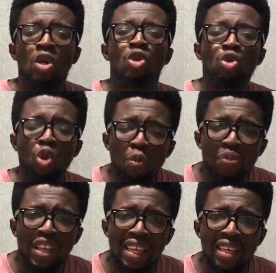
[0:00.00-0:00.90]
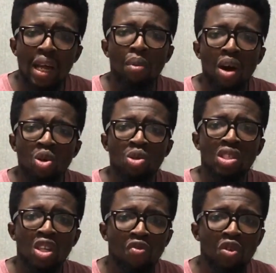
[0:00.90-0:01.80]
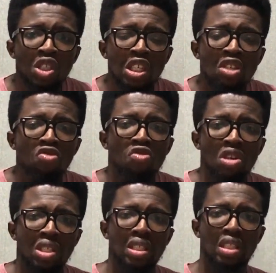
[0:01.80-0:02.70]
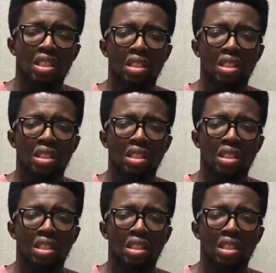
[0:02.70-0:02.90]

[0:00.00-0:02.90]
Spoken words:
stop thinking about your selfish interests.